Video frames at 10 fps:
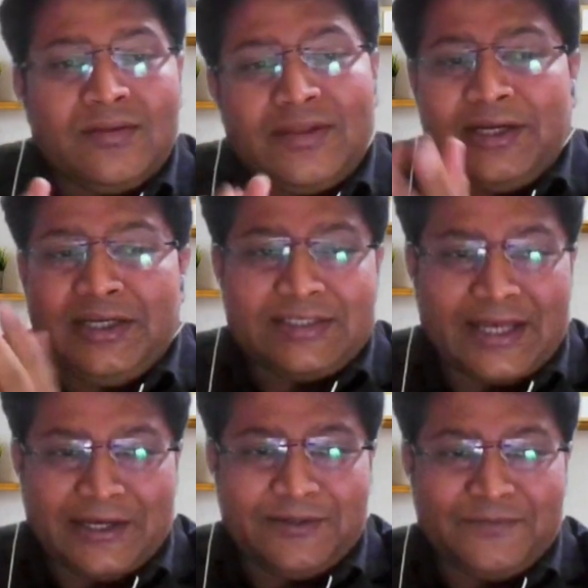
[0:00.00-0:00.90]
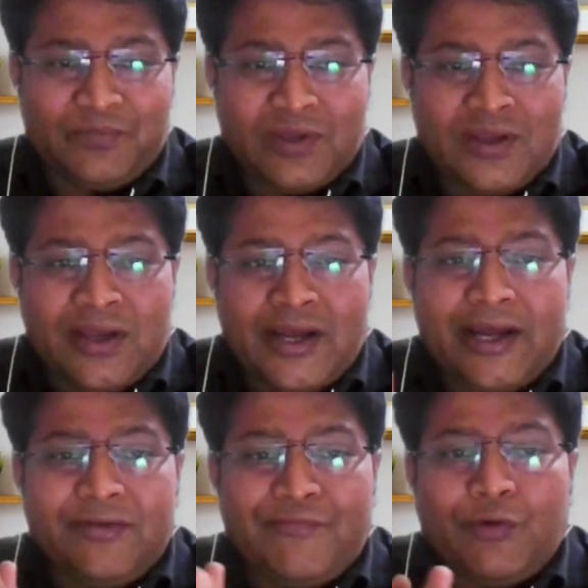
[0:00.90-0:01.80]
they decide
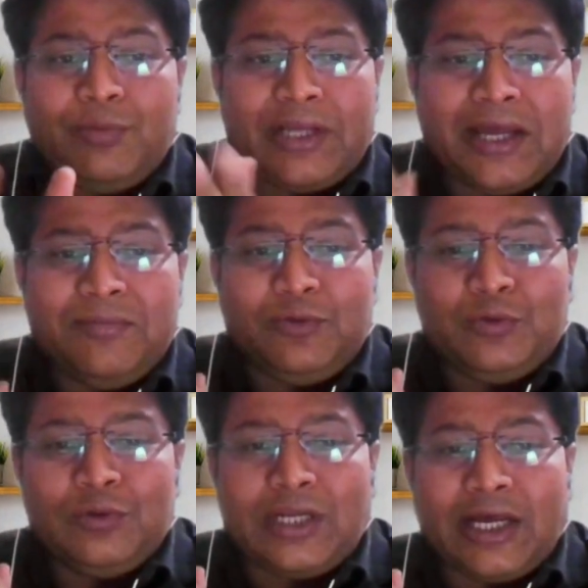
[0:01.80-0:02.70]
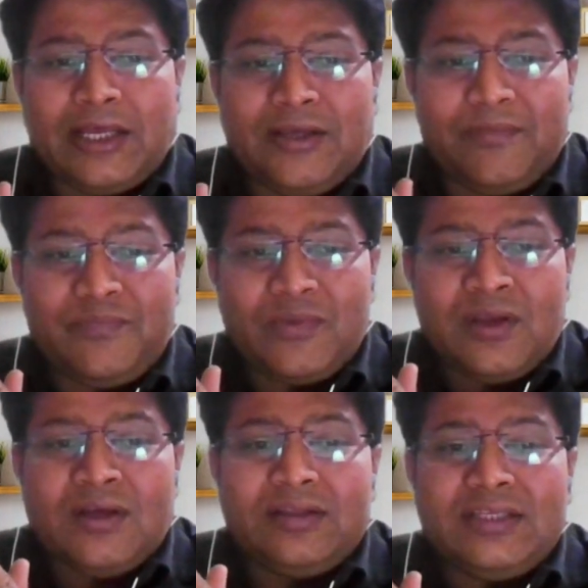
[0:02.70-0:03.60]
and from time to time
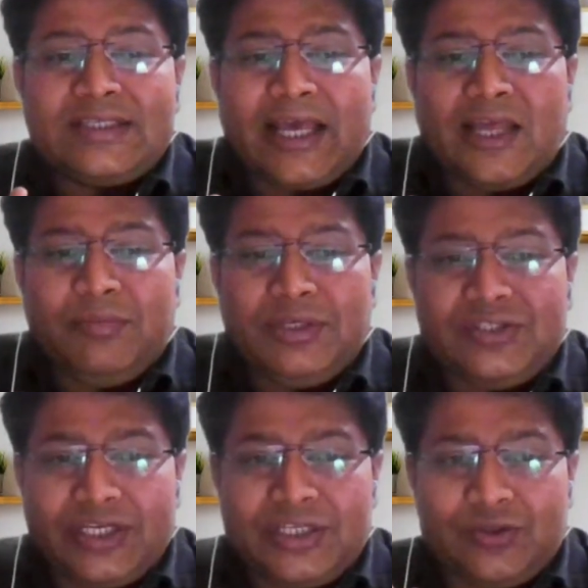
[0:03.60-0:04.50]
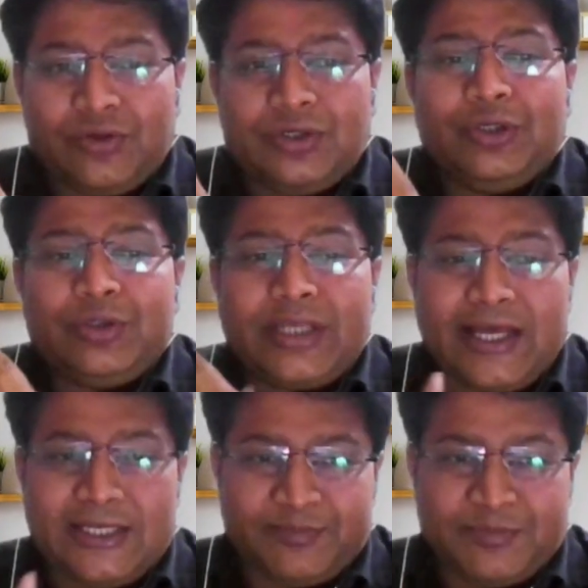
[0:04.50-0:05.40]
this can be changed or reduced
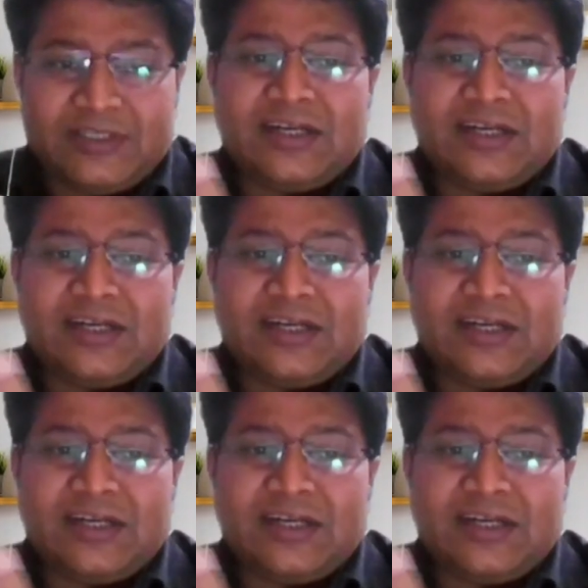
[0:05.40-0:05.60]
as per the